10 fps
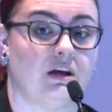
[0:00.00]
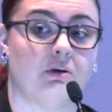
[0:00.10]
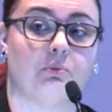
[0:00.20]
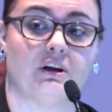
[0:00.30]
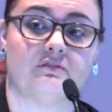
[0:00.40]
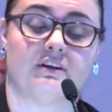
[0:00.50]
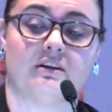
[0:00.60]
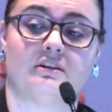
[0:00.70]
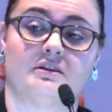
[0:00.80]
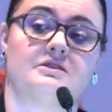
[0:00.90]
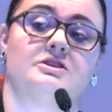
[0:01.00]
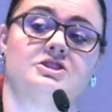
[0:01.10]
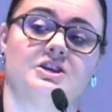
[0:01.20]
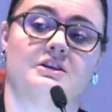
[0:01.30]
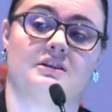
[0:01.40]
And what I found out is that
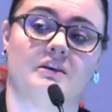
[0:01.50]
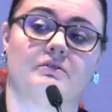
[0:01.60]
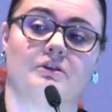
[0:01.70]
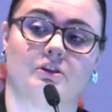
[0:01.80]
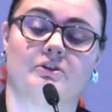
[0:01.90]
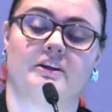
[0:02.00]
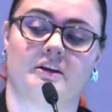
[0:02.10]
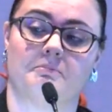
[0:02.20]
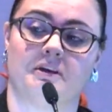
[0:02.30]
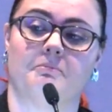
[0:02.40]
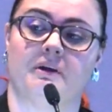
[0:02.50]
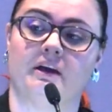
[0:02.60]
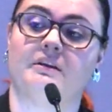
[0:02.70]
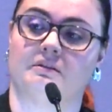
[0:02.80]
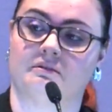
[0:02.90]
she had never learned how to make a
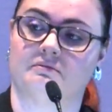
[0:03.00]
bed.